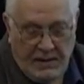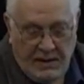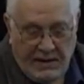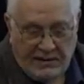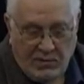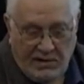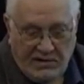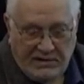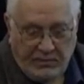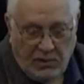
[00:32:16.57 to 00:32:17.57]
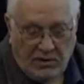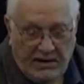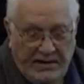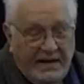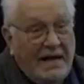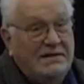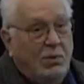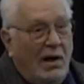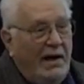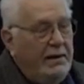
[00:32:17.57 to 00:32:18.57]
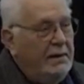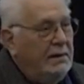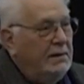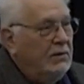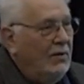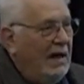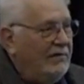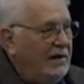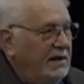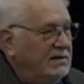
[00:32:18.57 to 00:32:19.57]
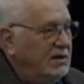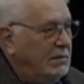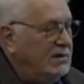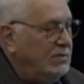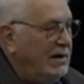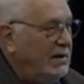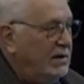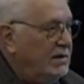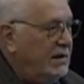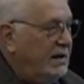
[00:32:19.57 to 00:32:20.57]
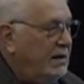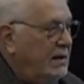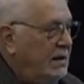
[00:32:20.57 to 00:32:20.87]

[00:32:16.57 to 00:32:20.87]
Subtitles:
And that's why they're small. And then that's why gravity is so much weaker than